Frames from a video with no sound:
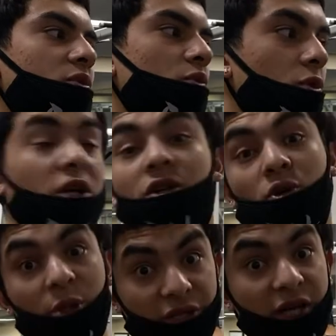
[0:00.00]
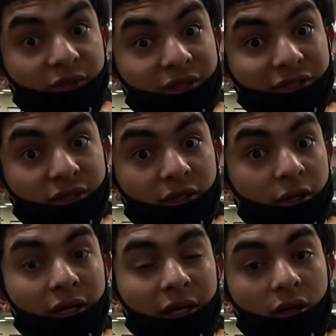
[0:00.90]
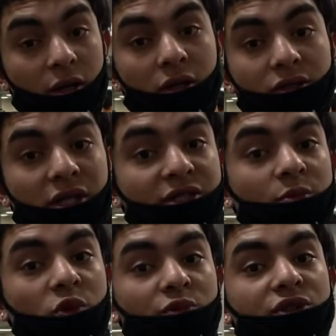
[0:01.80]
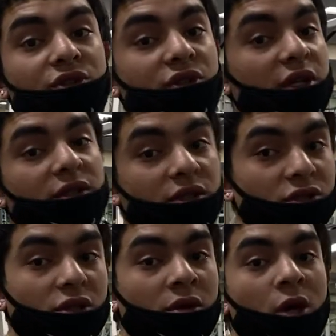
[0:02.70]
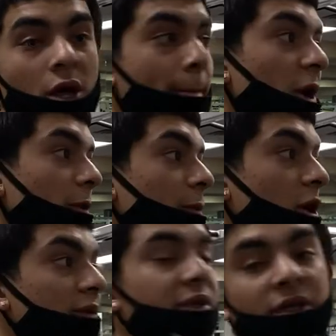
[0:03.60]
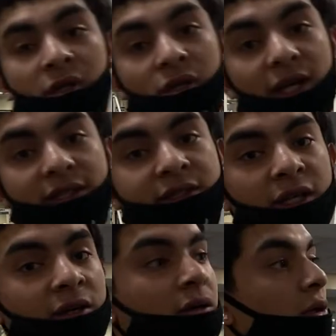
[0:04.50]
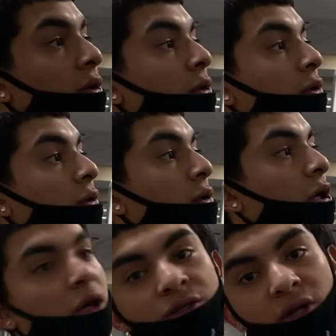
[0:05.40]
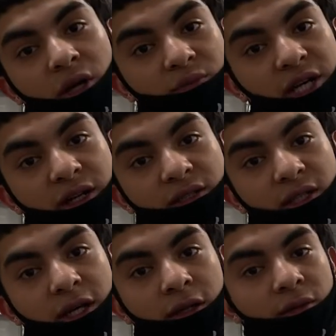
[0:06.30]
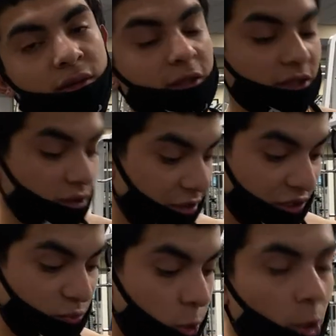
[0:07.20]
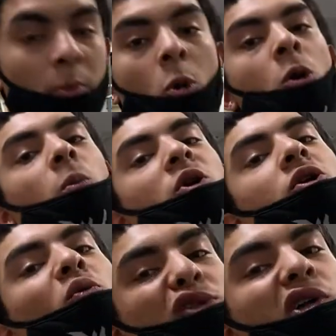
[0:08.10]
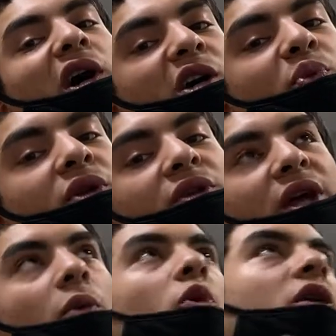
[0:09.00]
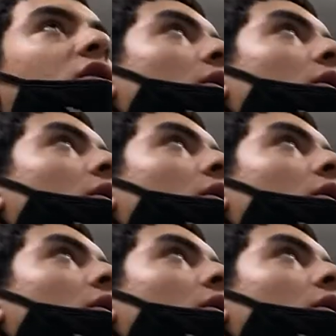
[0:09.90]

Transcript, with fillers: We're gonna do a bunch of heavy sets, all the tricep movements just to get this shit big pumped. Last set. So I'm tired today. I didn't get a crazy pump, but you know we still out here putting in that work.